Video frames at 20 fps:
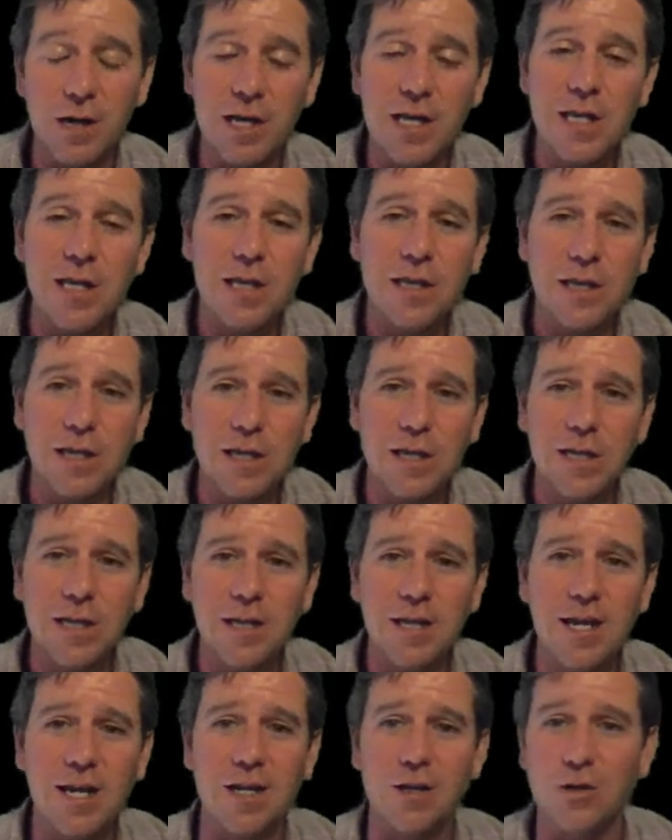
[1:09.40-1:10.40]
is
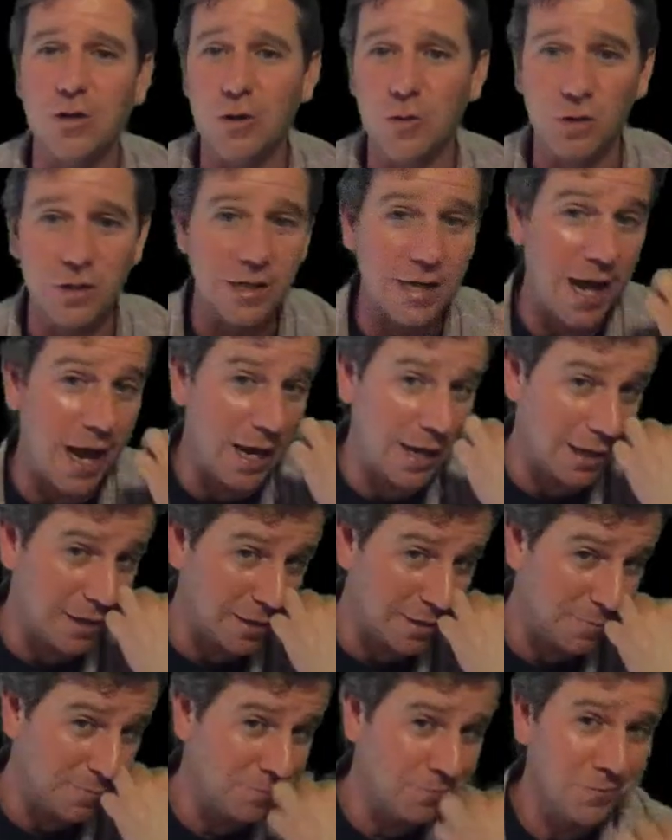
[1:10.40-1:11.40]
distinct.
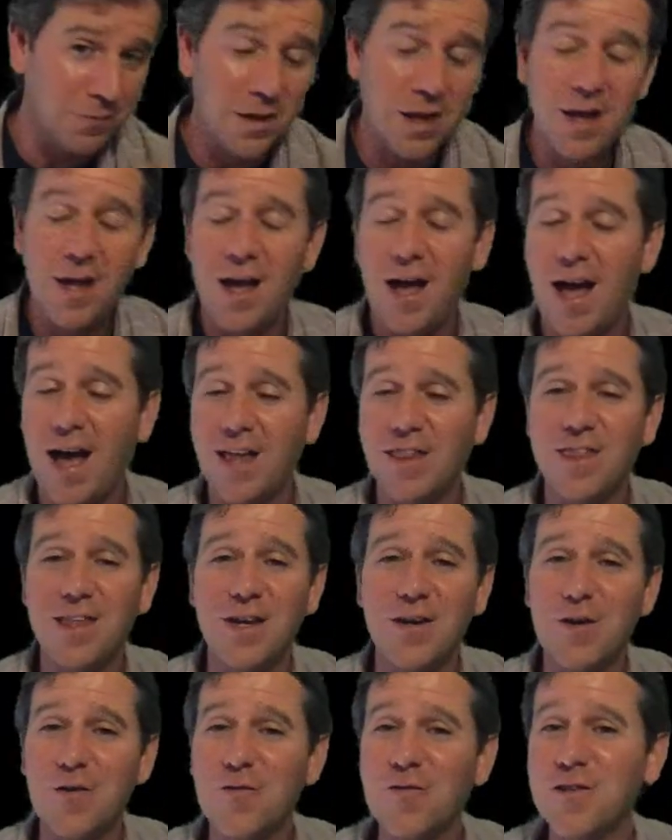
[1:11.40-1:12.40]
Genetics I
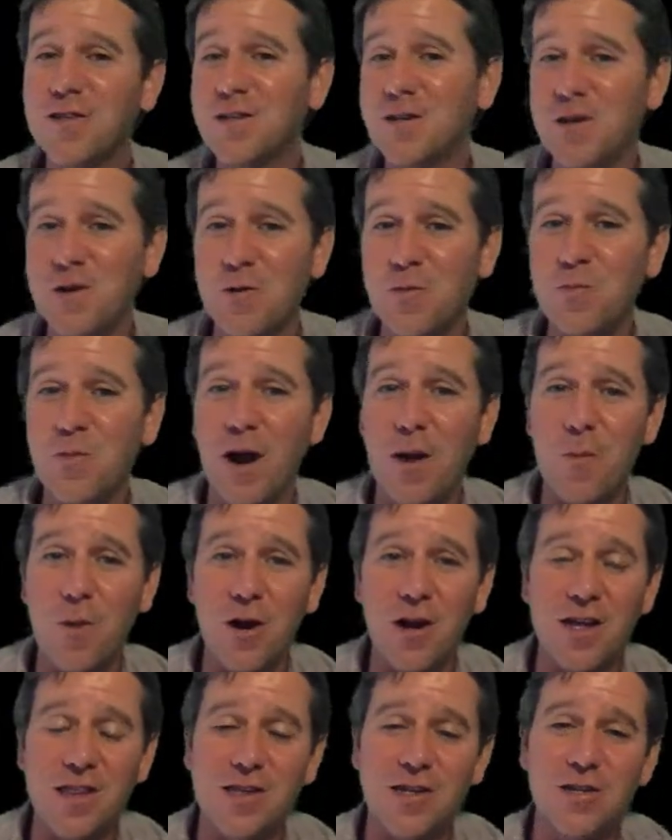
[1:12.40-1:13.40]
think of as
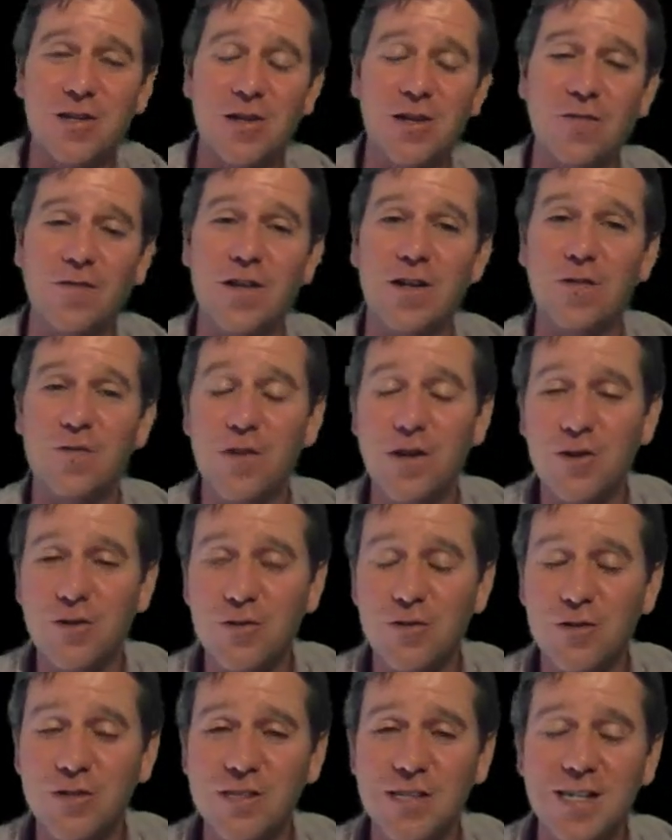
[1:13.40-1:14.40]
primarily the study of
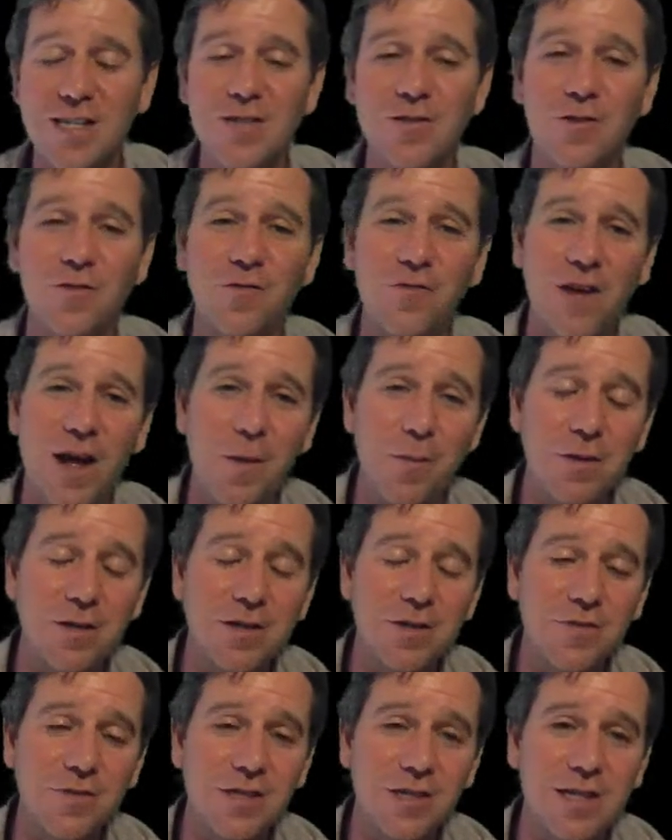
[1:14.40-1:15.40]
individual genes or families
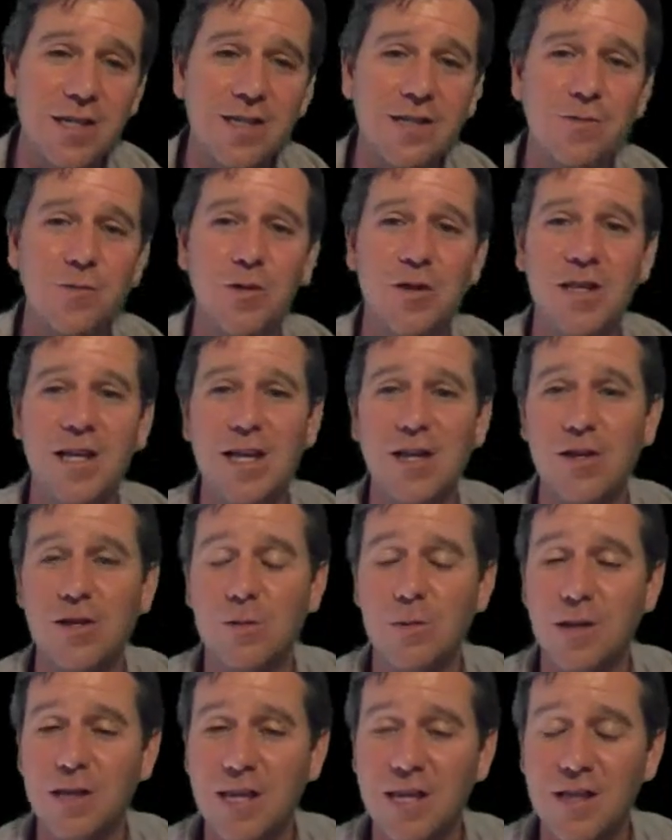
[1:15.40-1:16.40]
of genes,
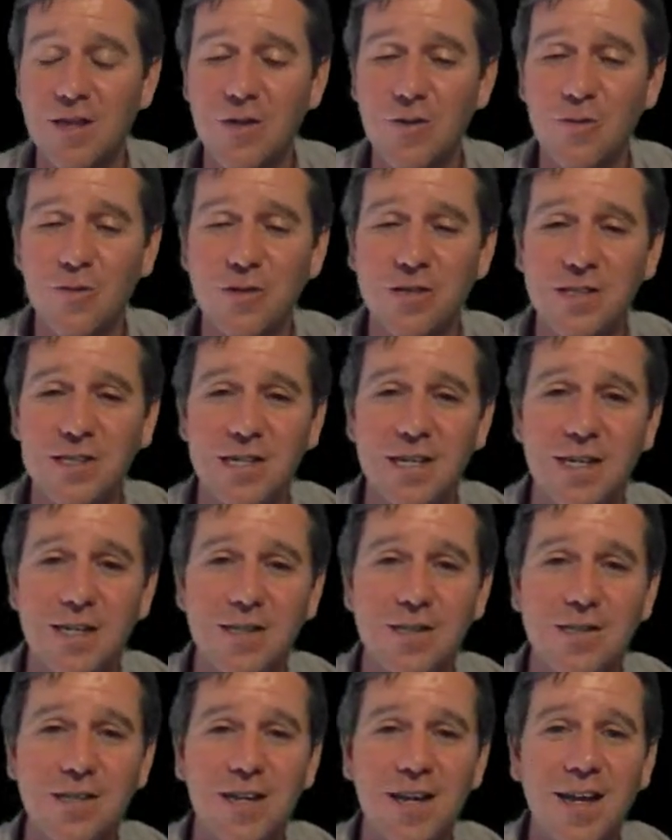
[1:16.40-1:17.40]
mutations within those
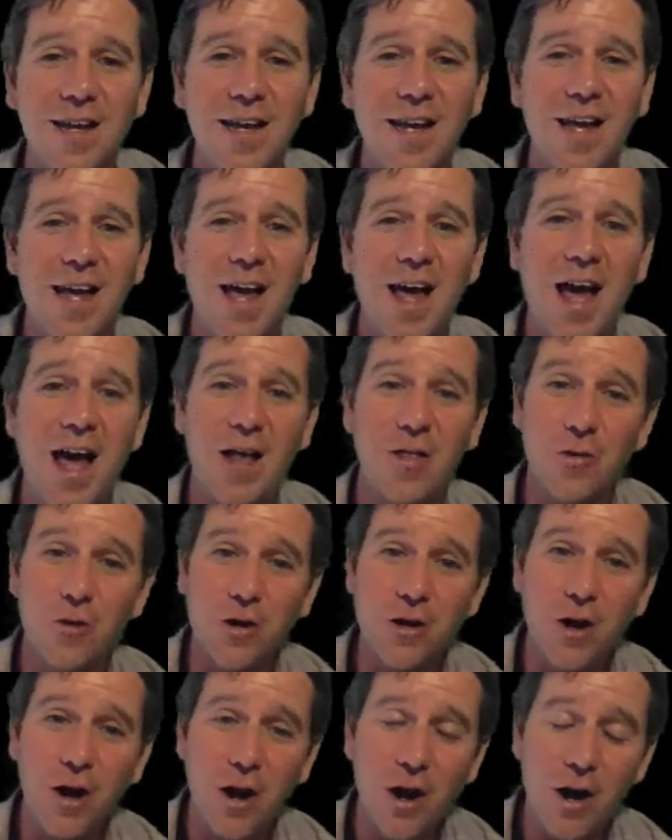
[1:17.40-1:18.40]
genes, and their
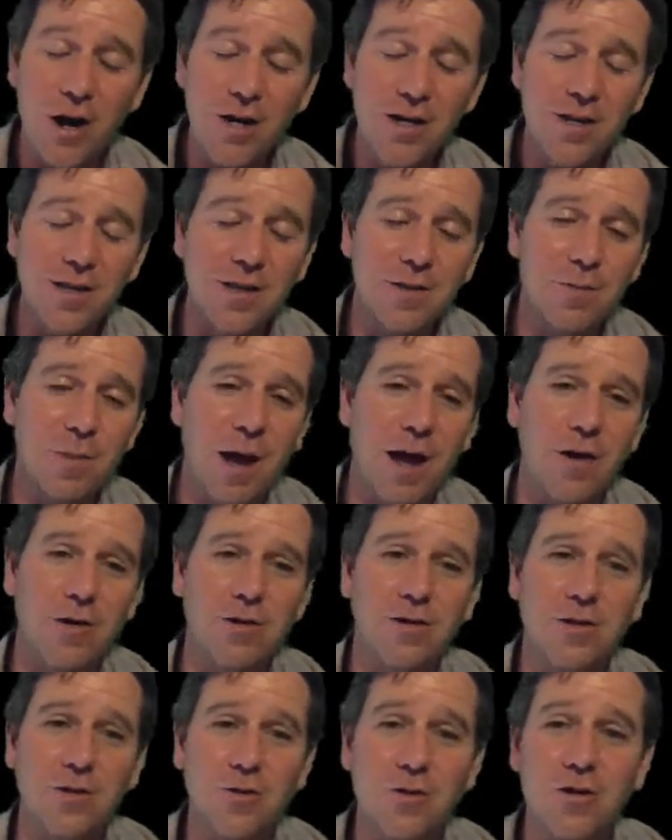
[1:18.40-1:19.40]
inheritance
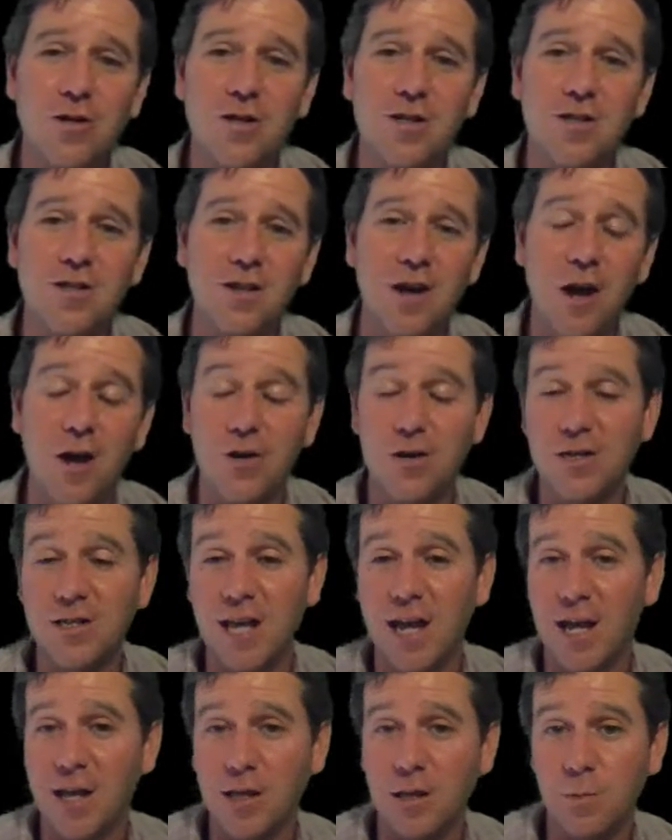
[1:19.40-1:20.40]
patterns in order to
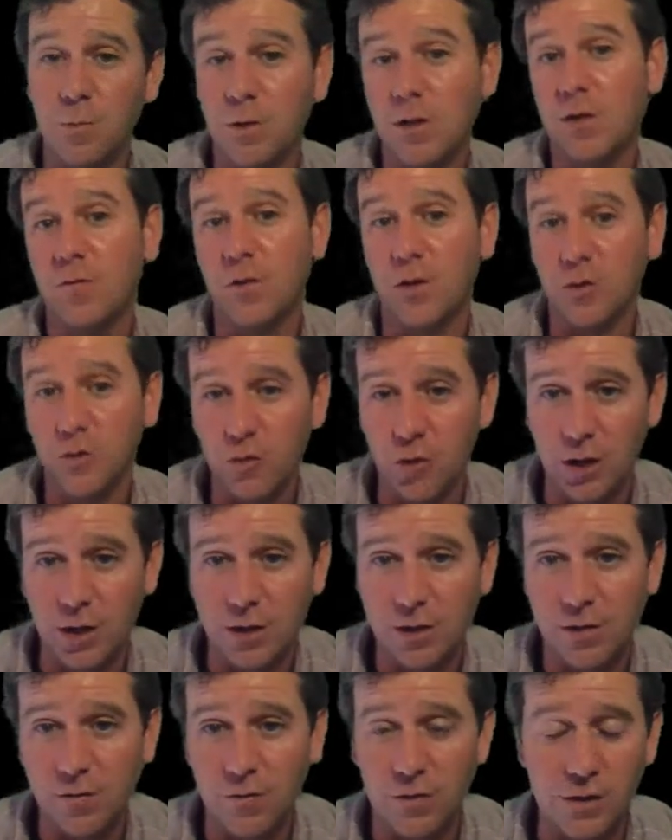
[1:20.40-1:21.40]
understand specific
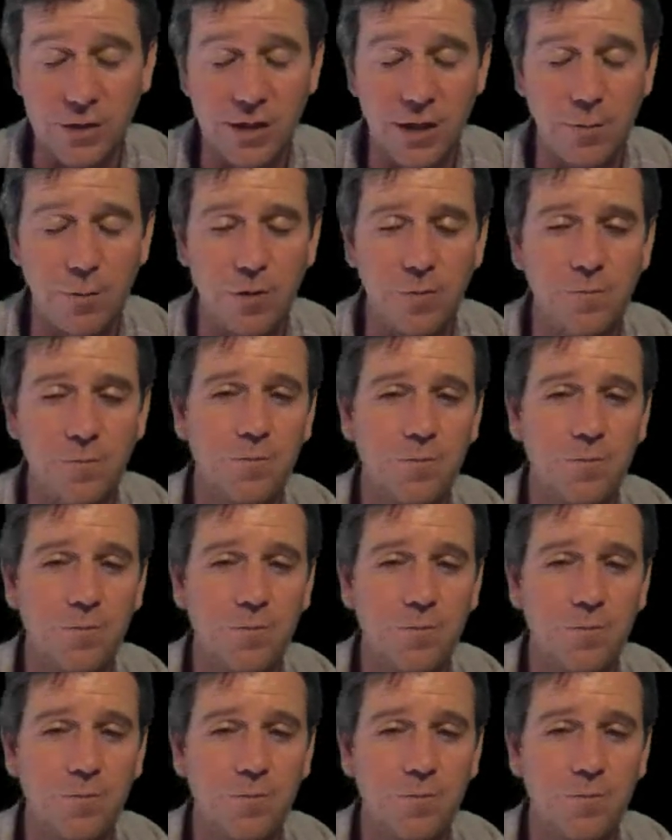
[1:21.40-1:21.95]
traits, for example.